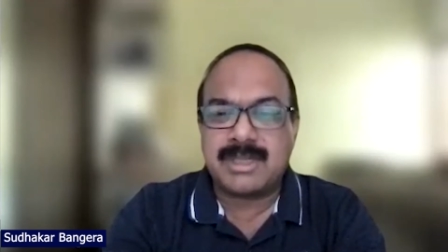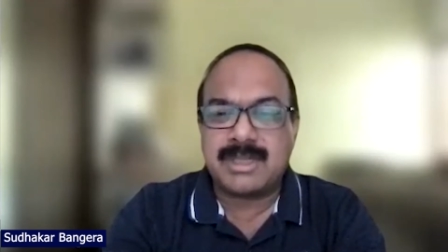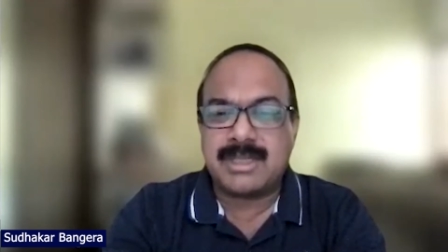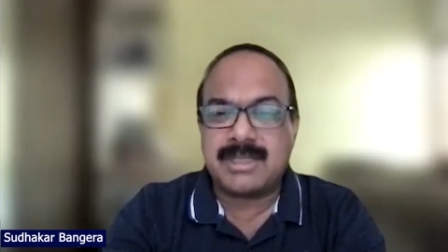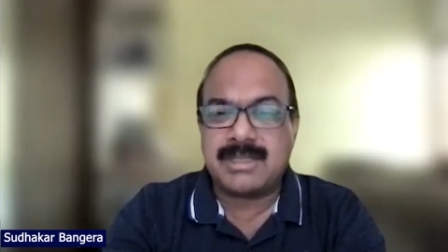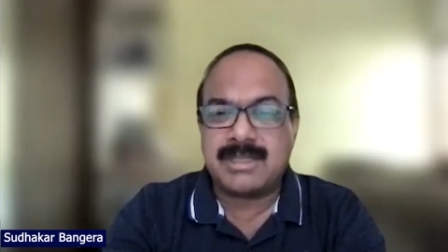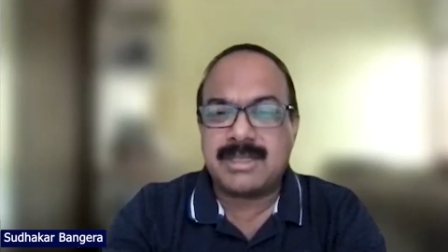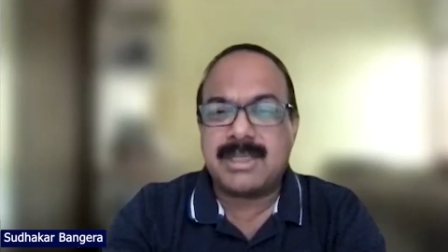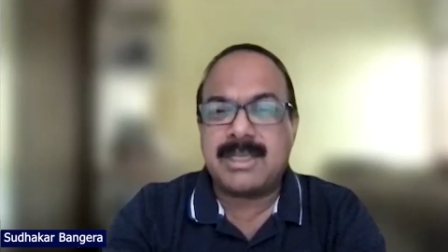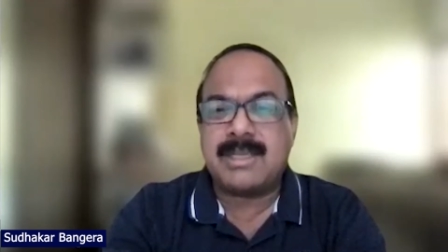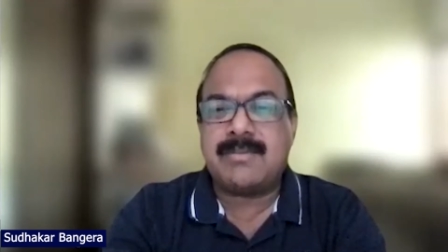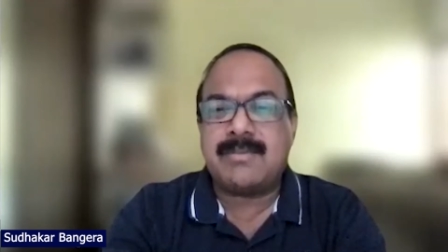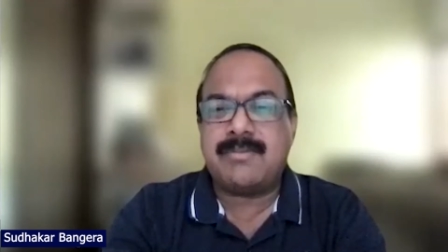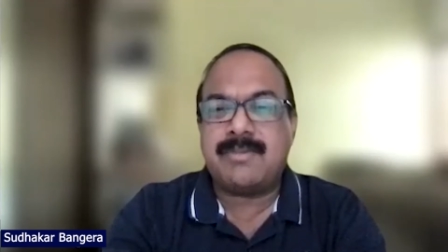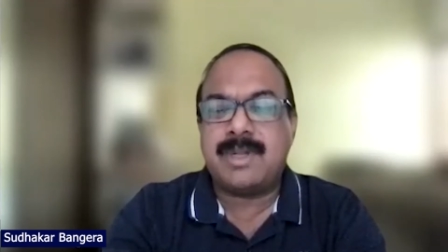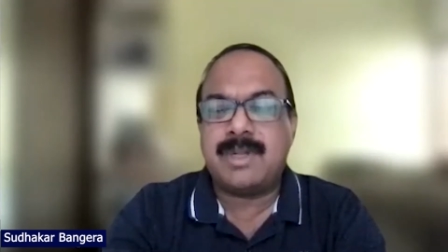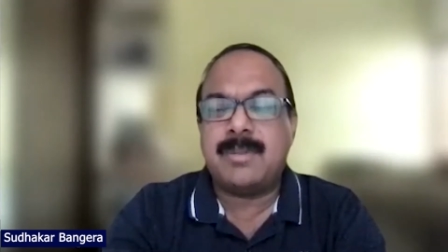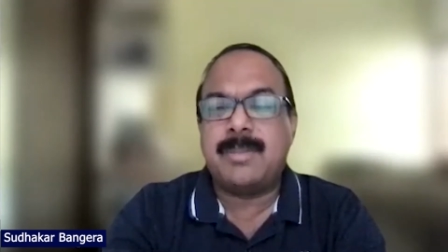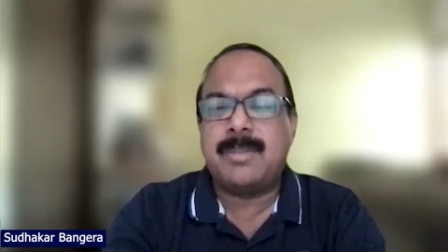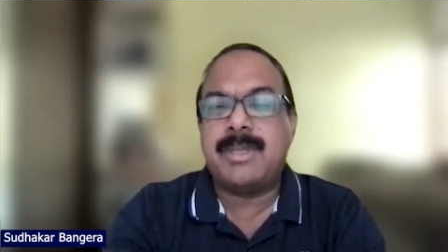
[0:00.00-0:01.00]
and they
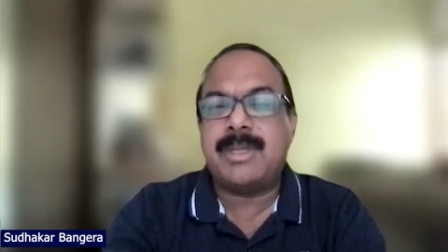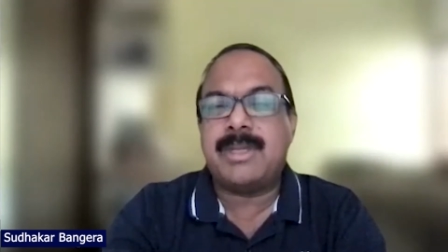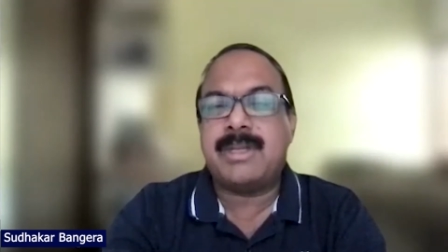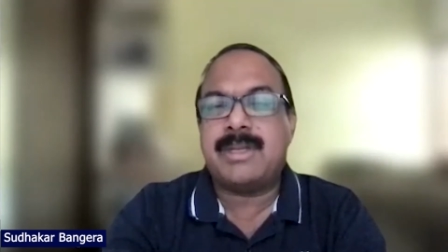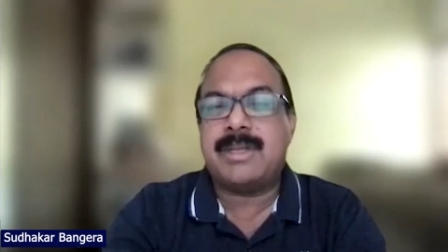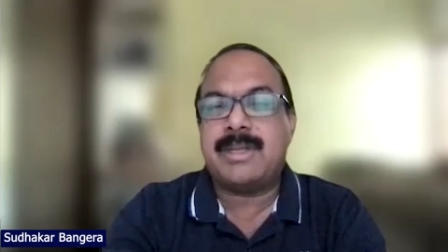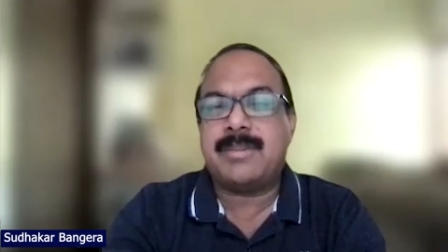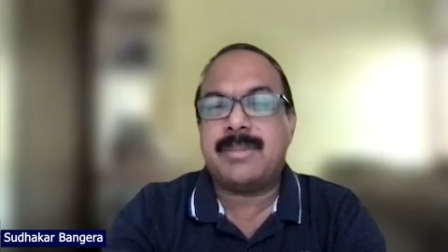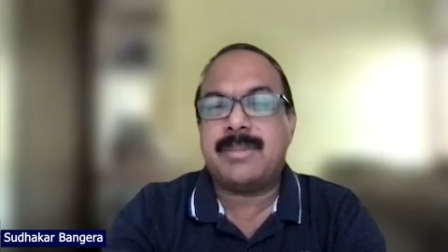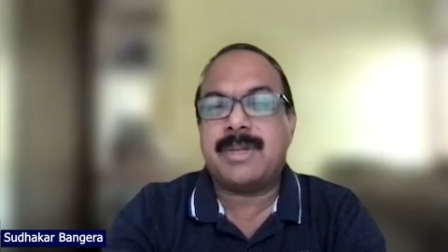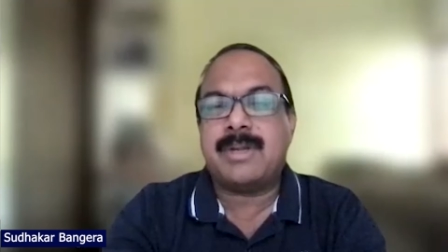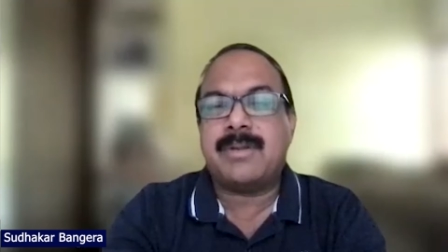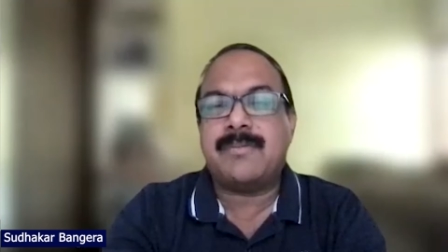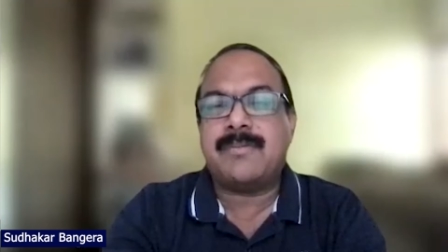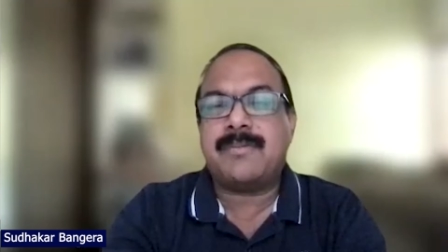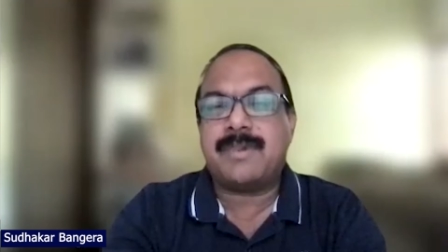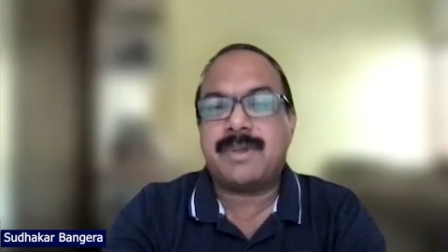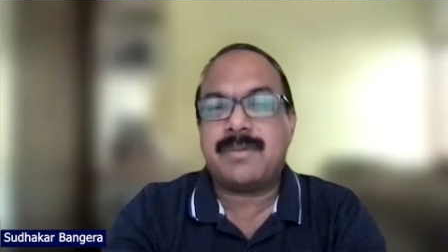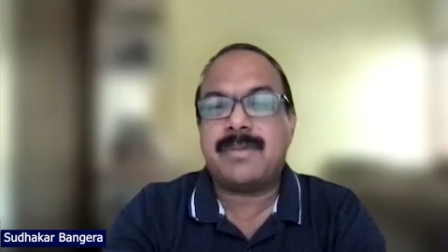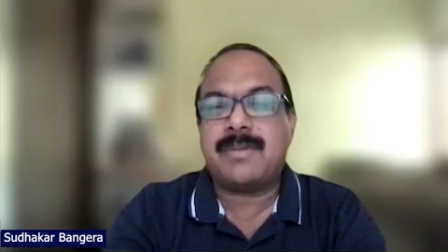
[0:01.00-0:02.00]
will be in demand
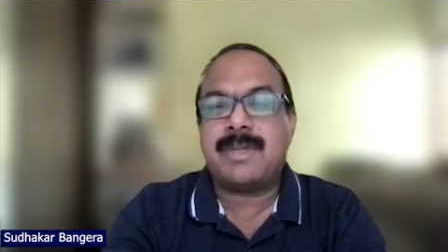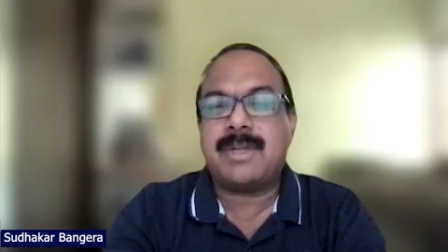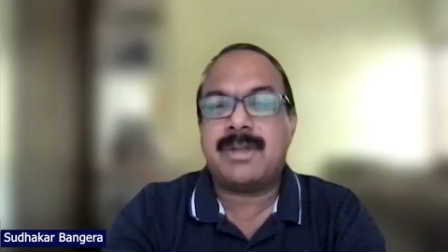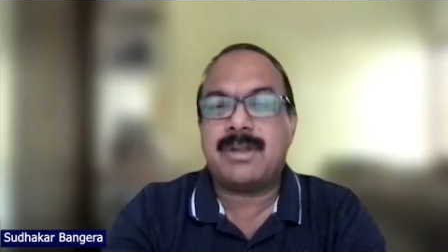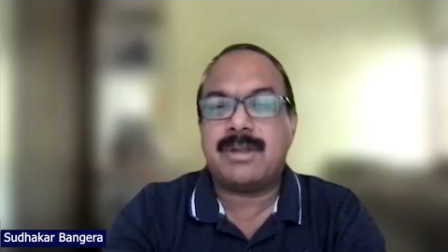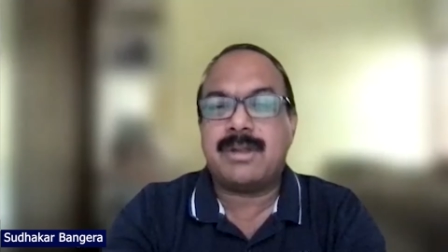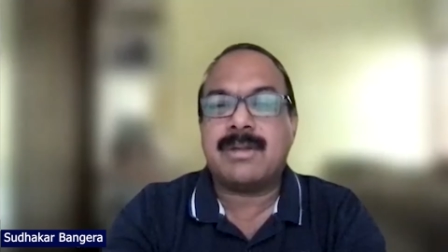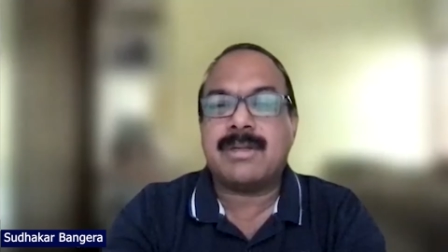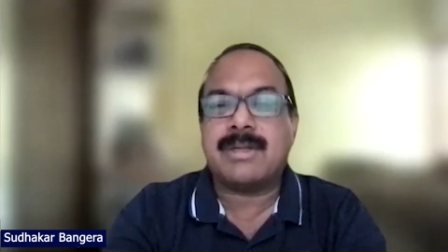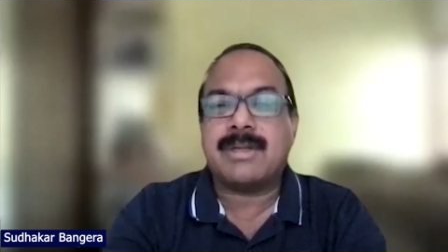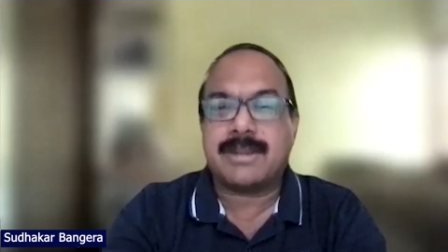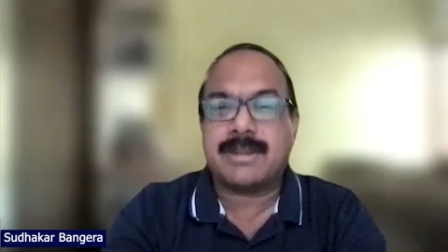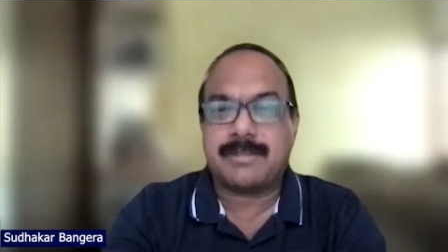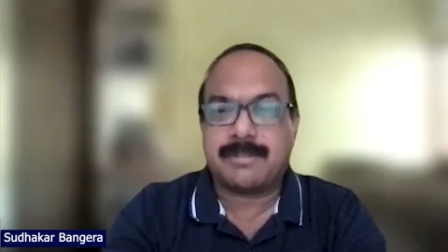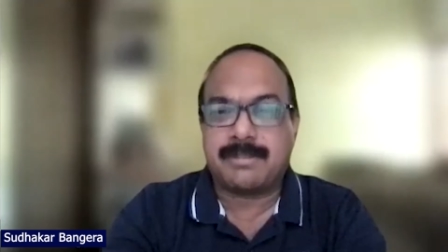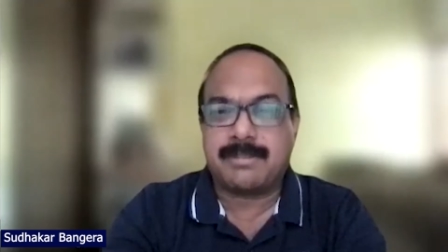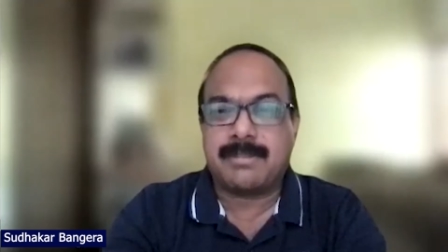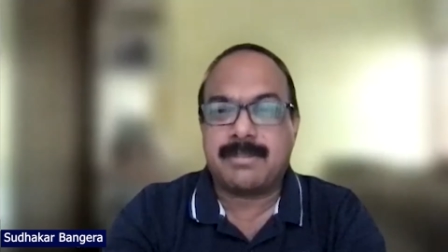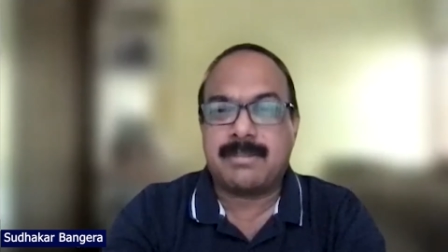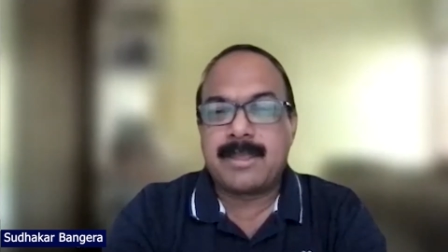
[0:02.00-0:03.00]
for a very long time.
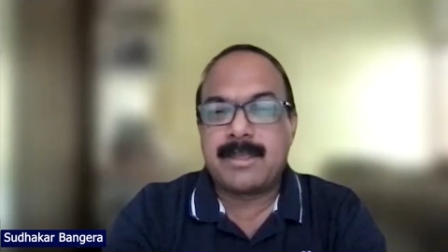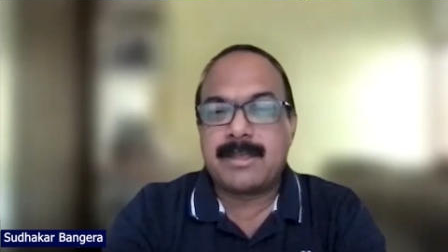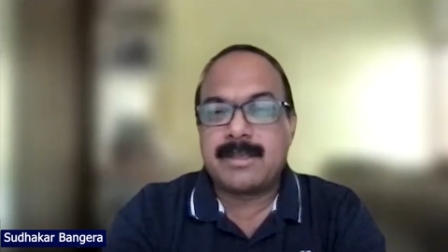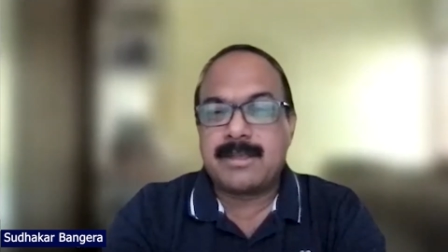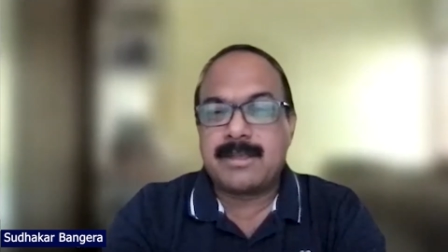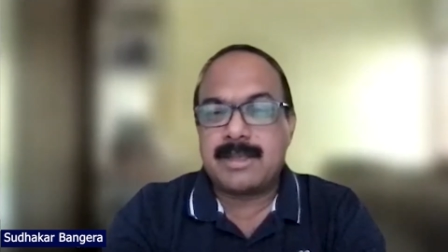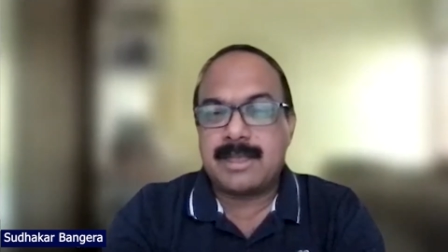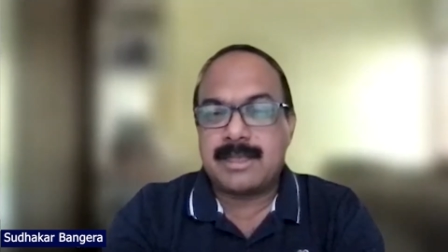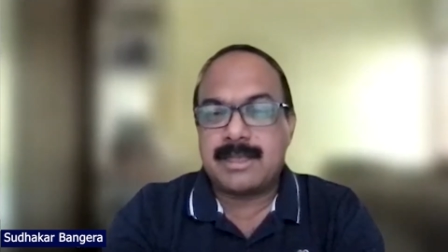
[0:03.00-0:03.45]
That's yeah.